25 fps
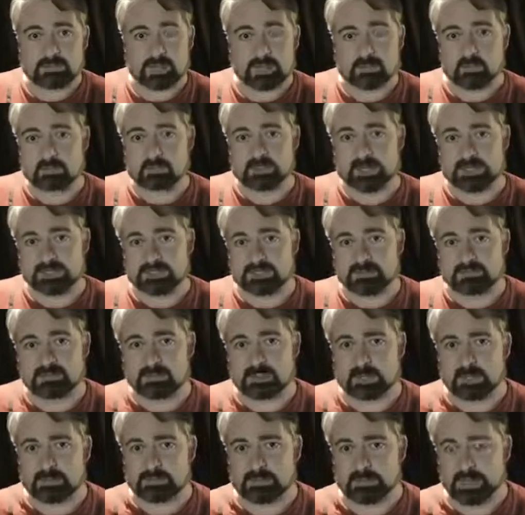it'll play
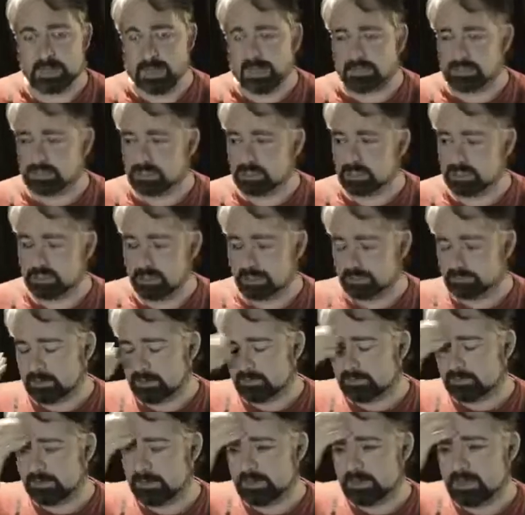720p HD, no
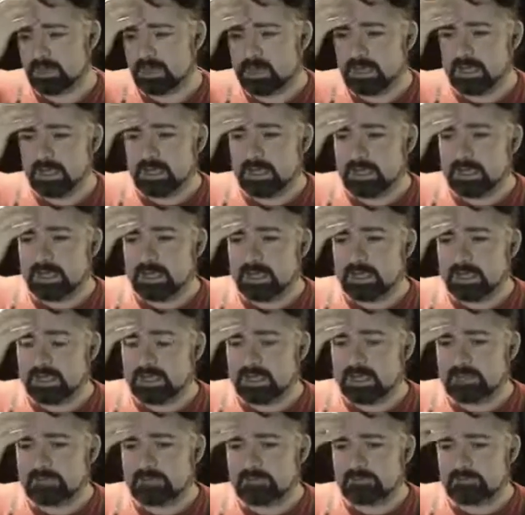problem.
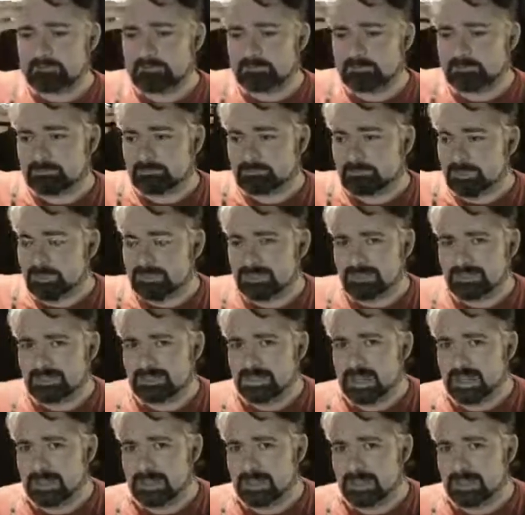But in
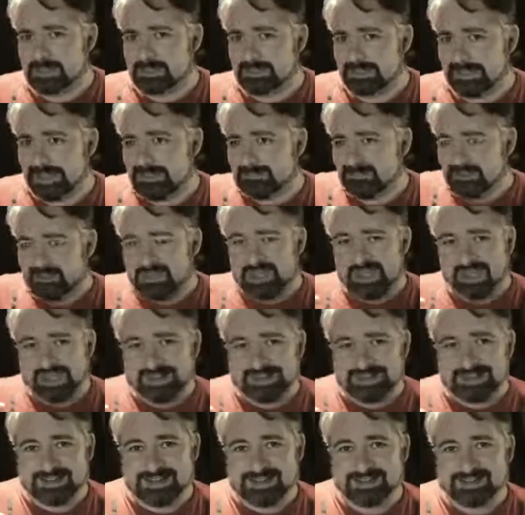this day and age, even
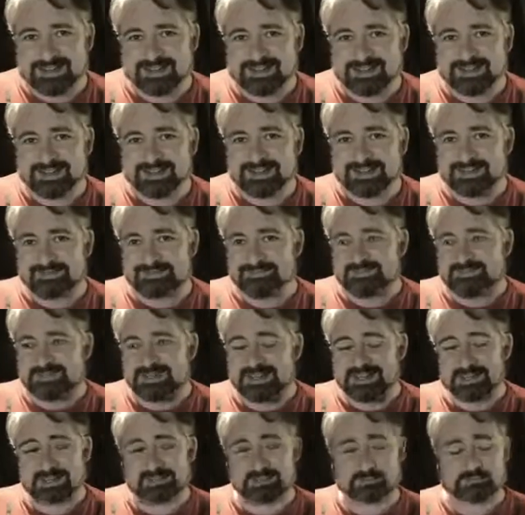that
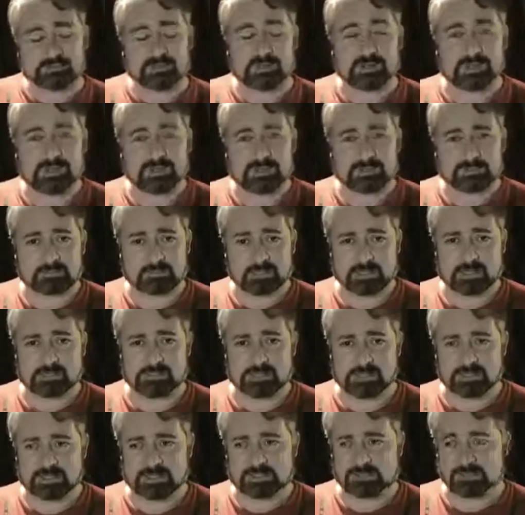doesn't feel like a
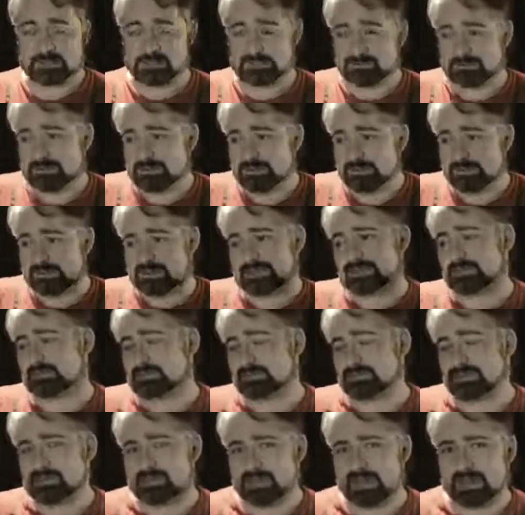premium. It feels
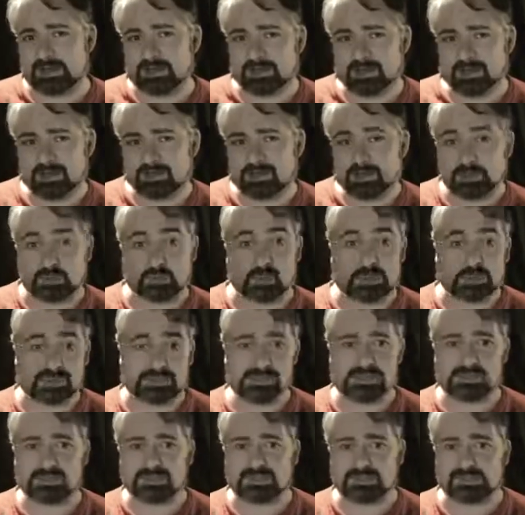kind of low res.
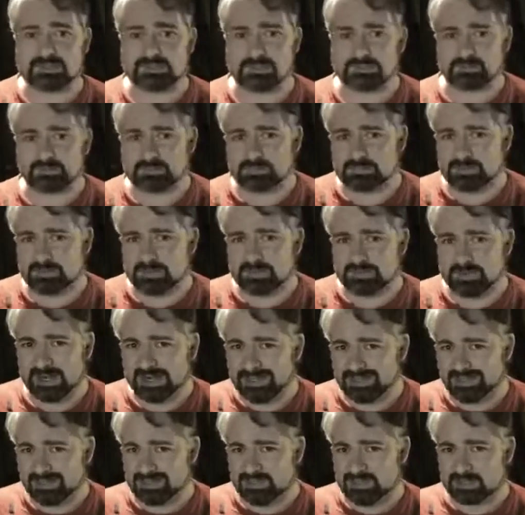Once you're used to the
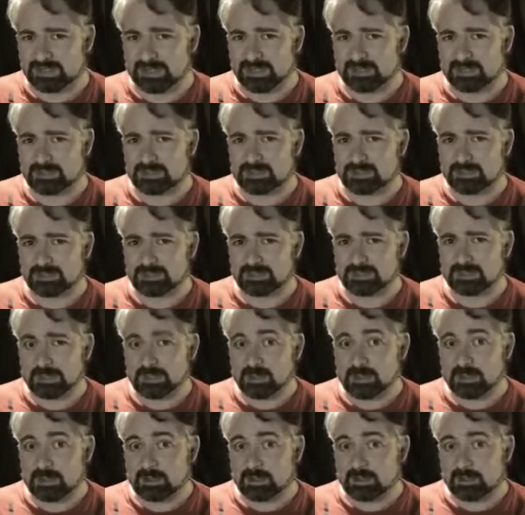Retina screens
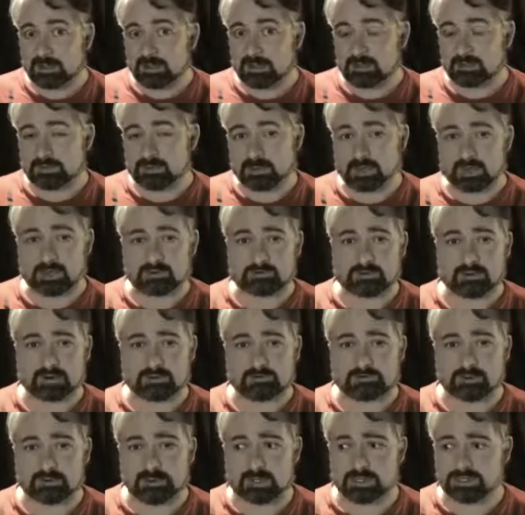on the
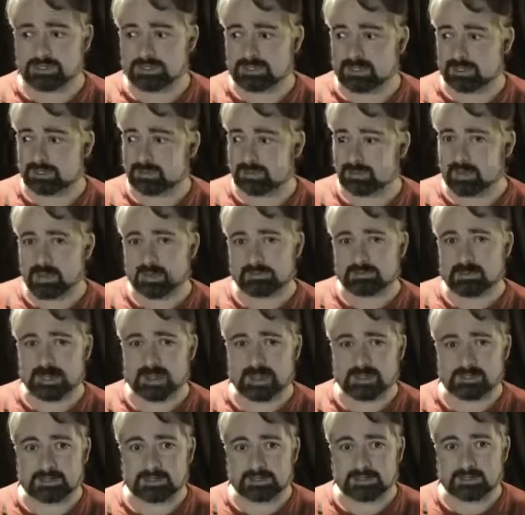iPhone 4S and the
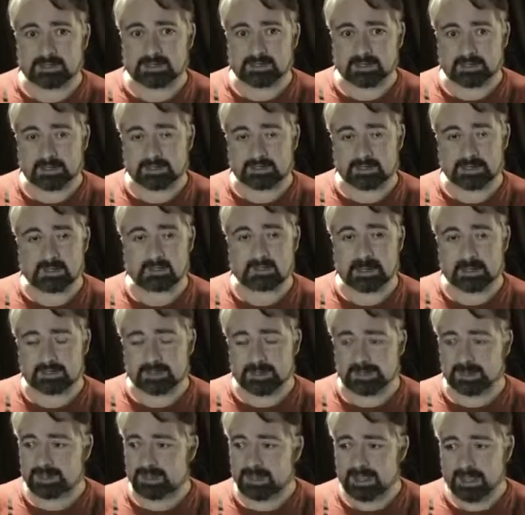iPad, the new
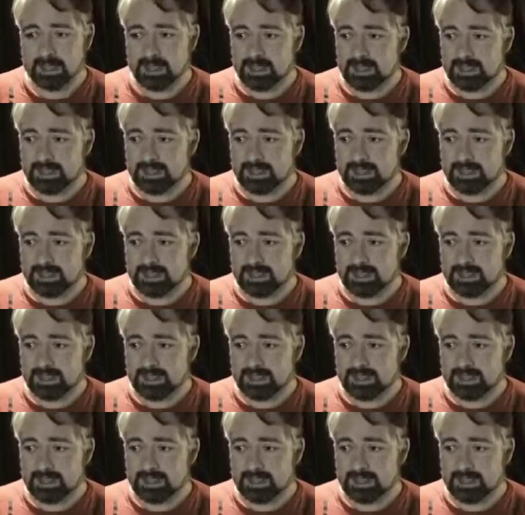iPad,